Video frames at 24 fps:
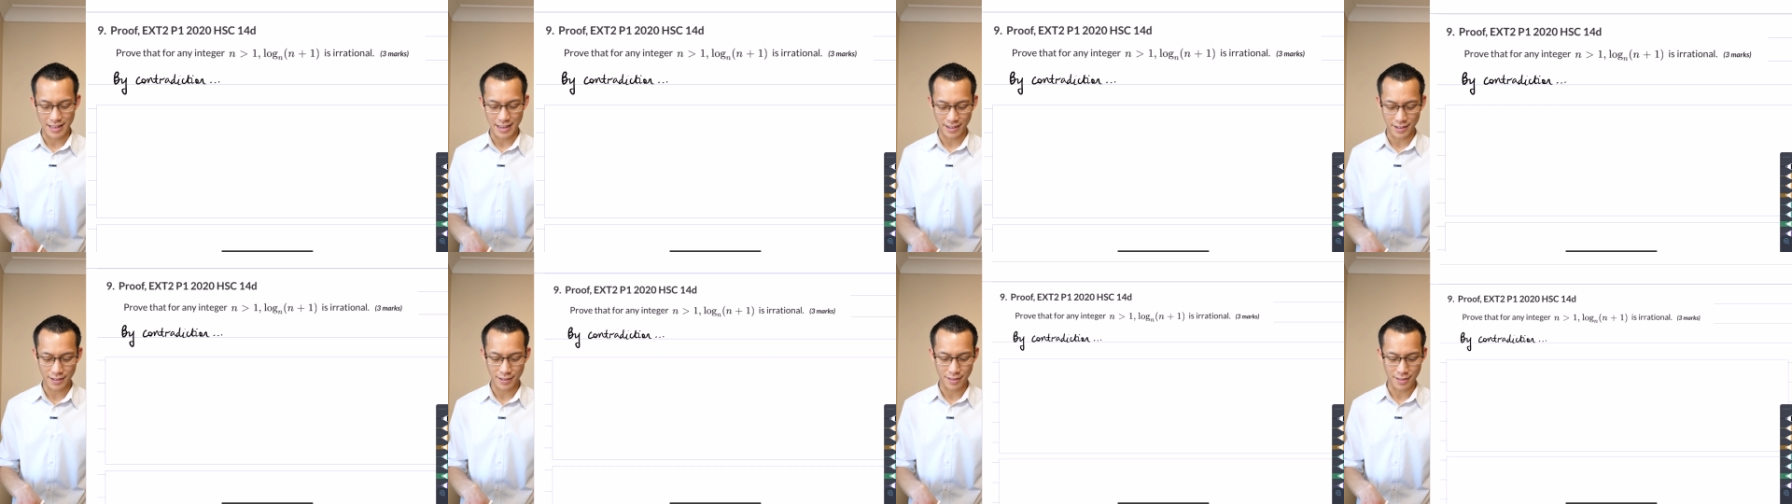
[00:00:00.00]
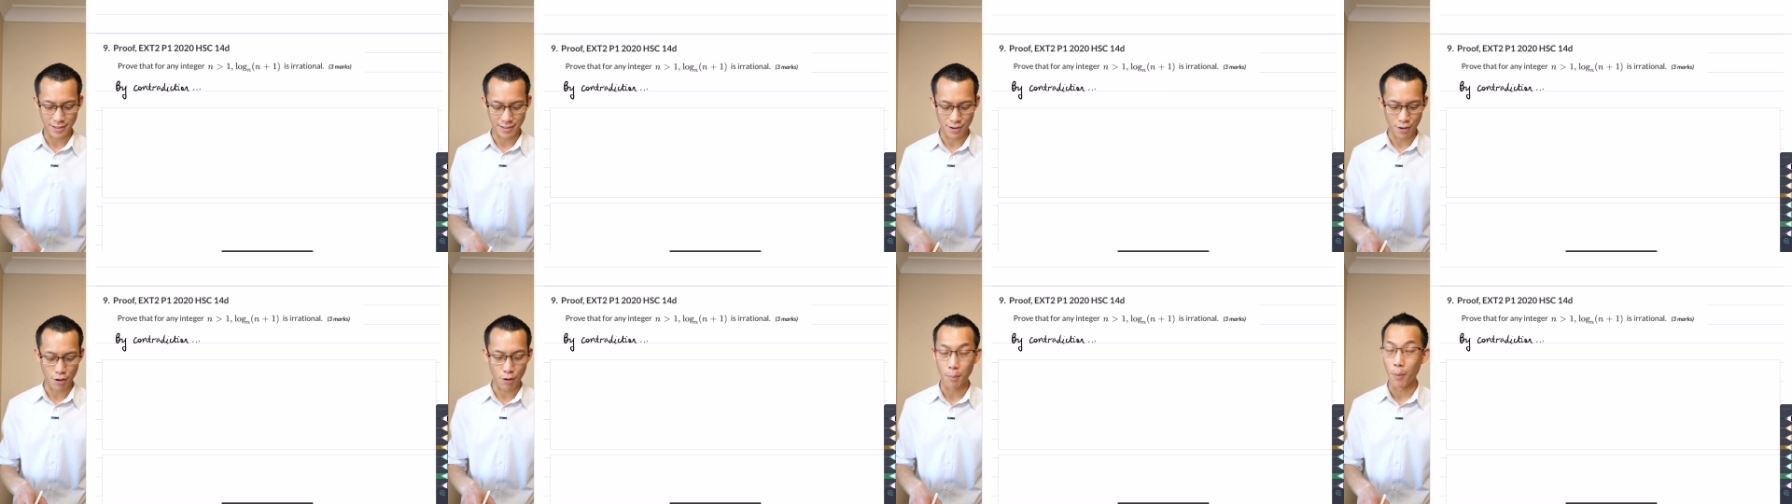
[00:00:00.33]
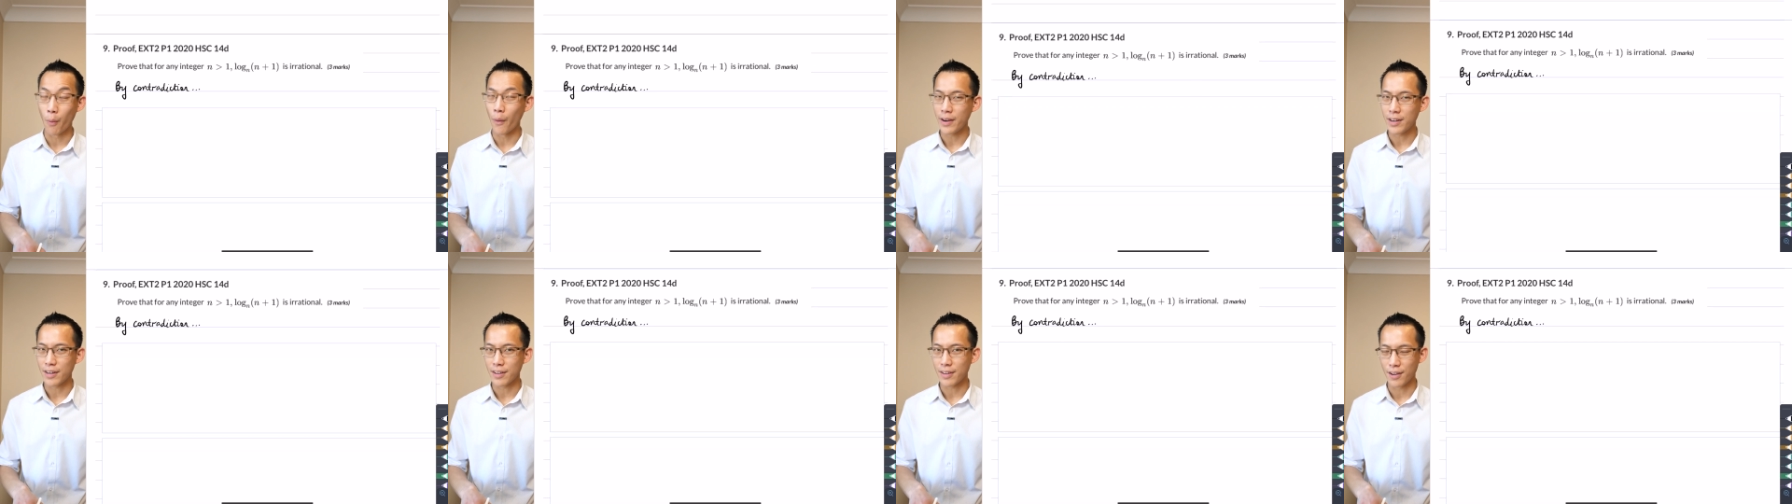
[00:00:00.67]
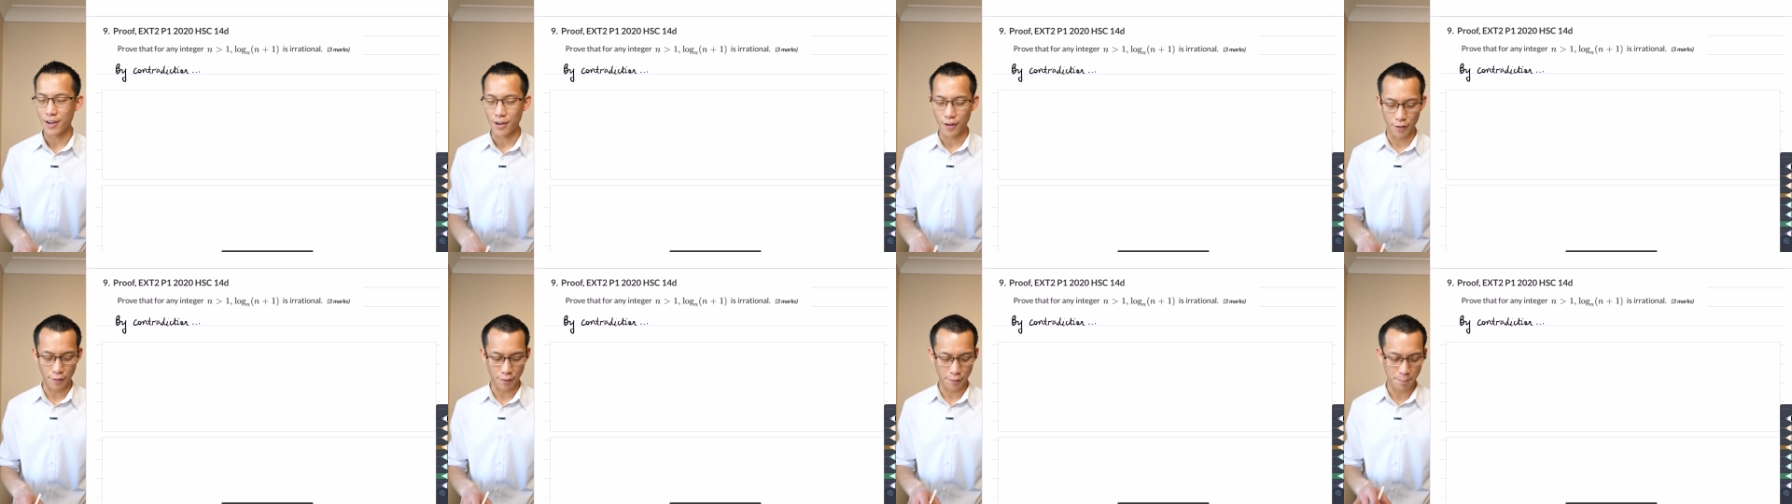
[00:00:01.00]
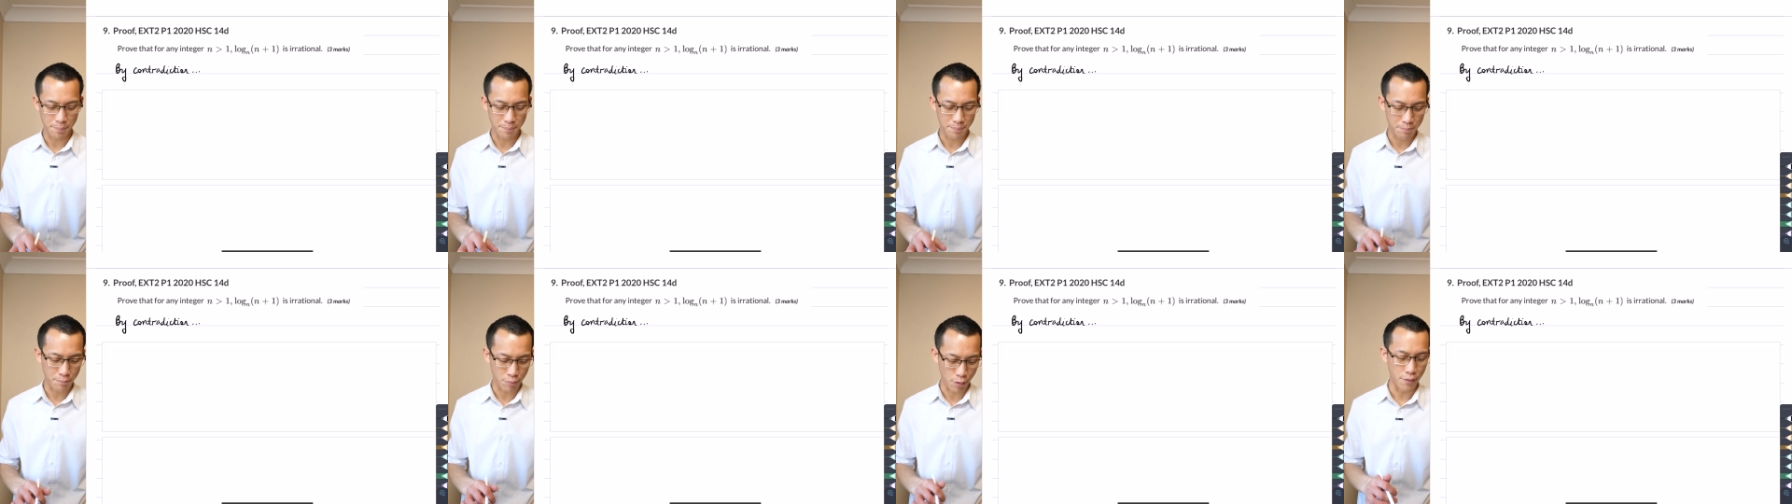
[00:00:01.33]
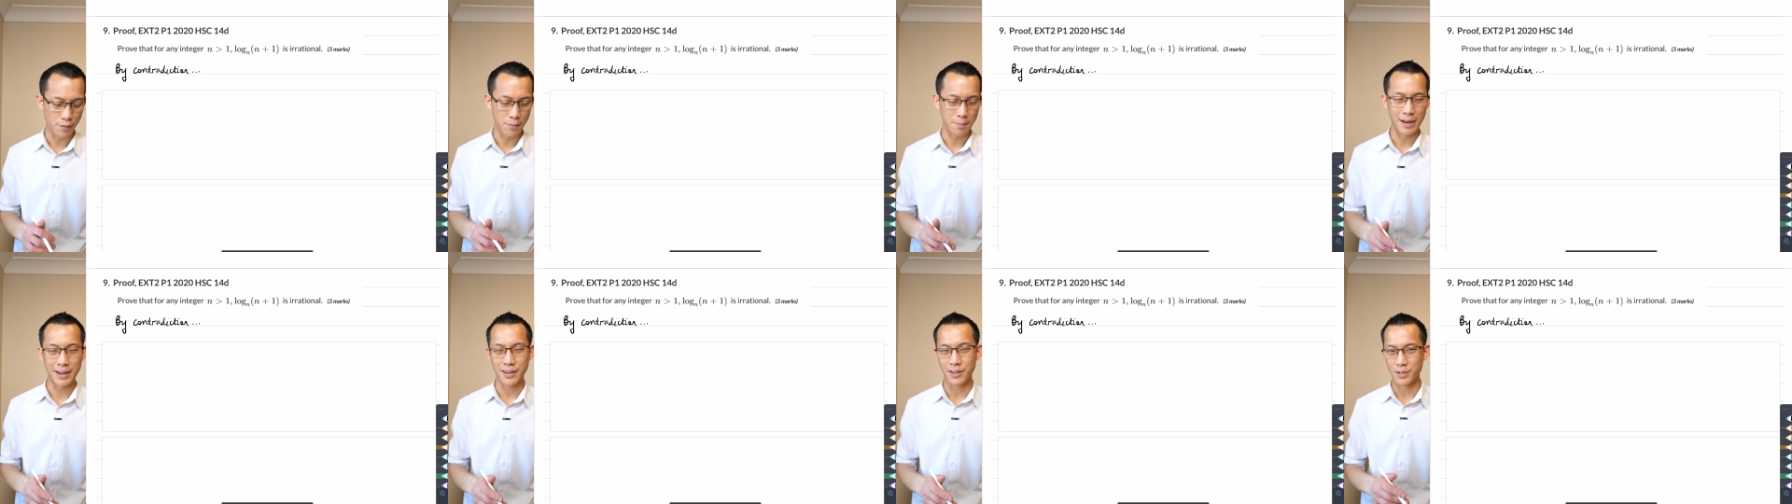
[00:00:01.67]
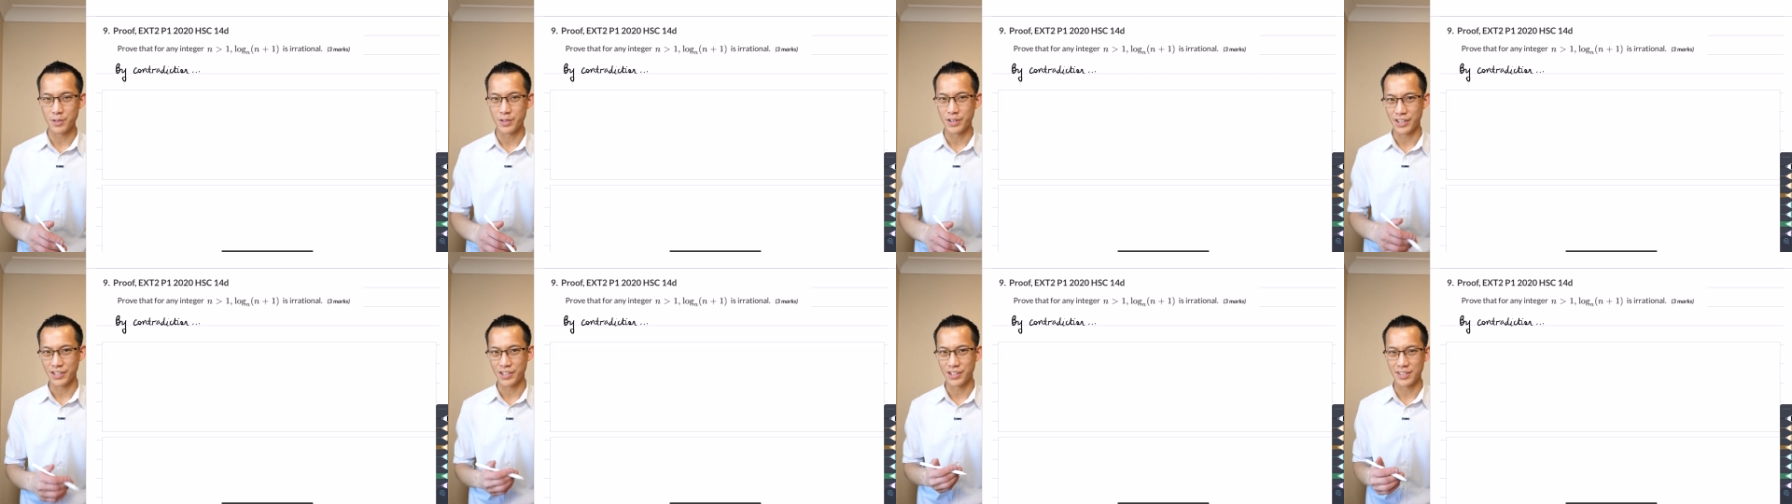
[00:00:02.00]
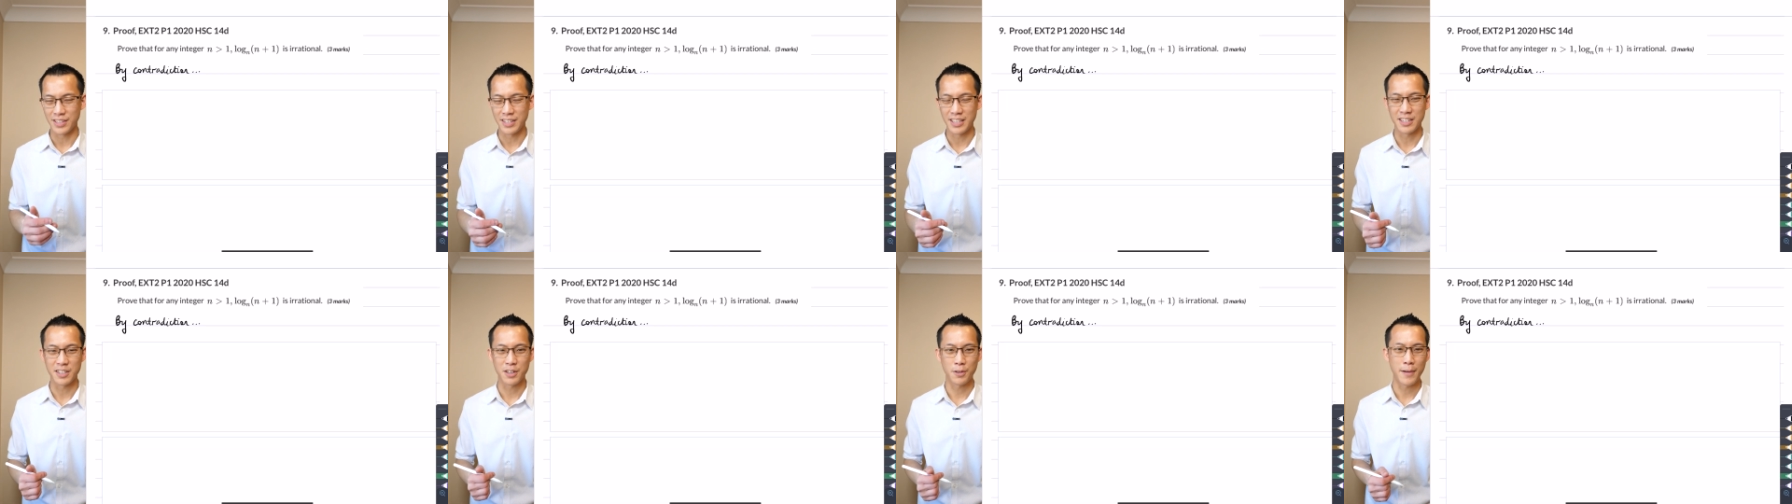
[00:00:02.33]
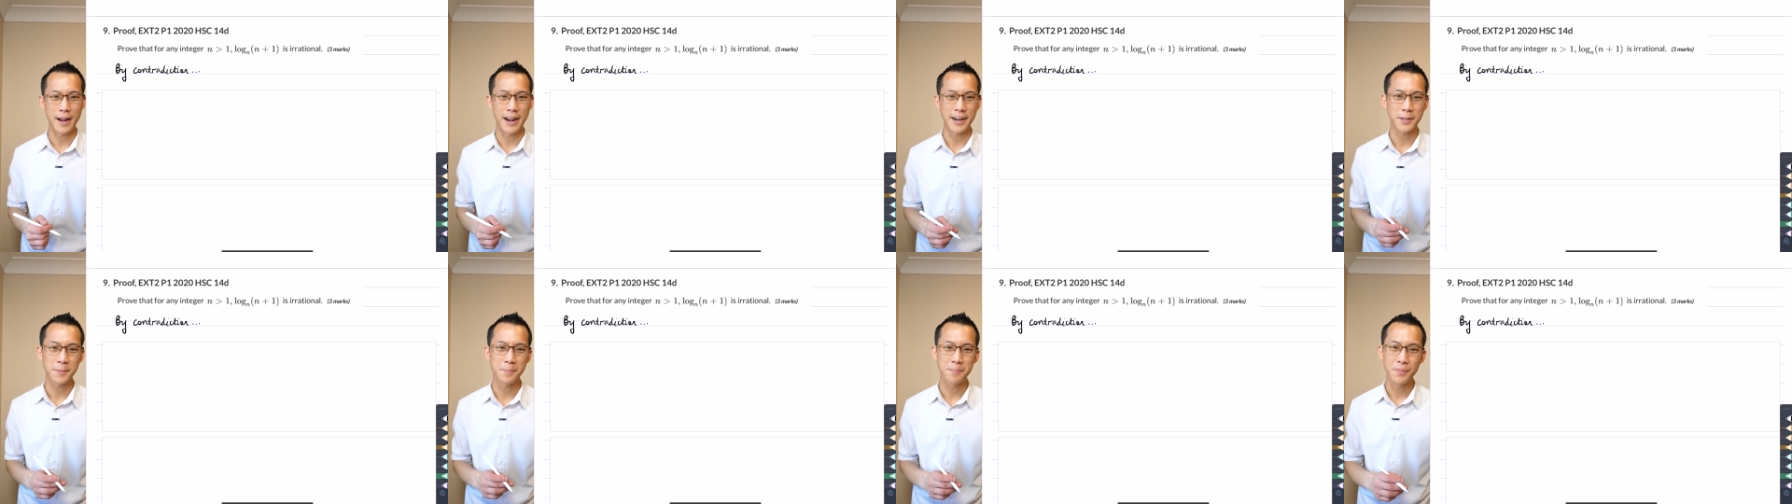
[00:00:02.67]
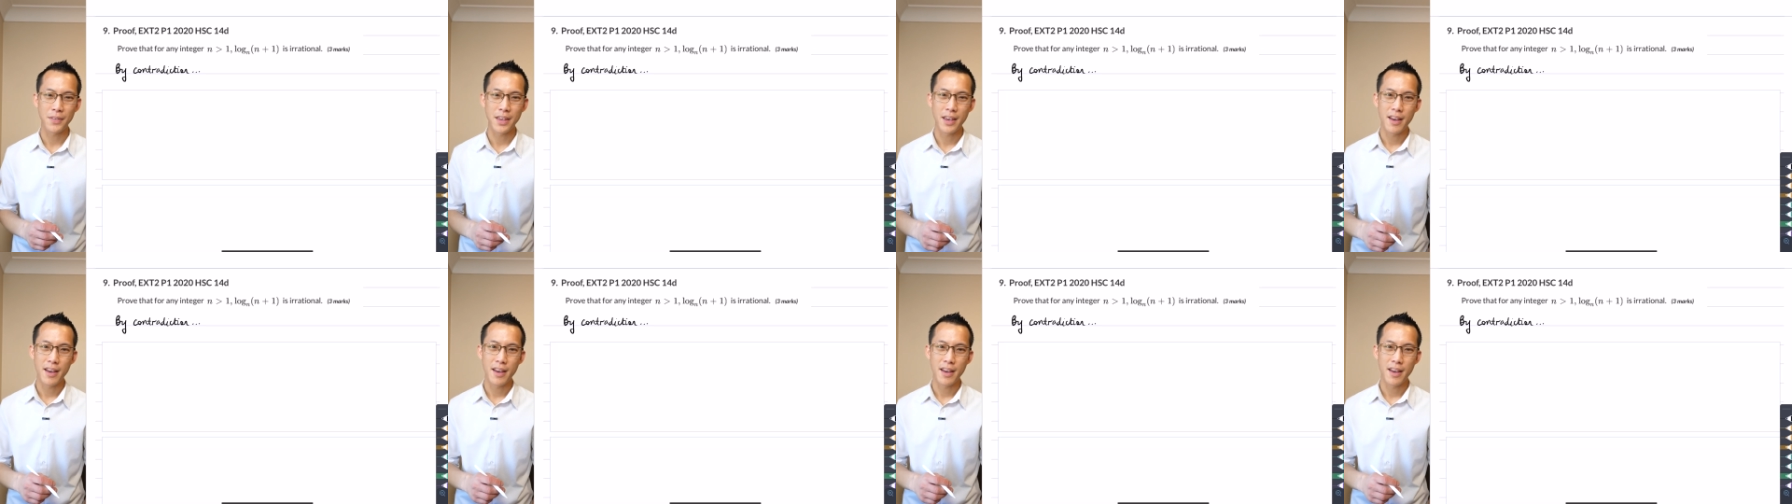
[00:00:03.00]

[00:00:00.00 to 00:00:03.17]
Like the whole point of proving by contradiction is indirect.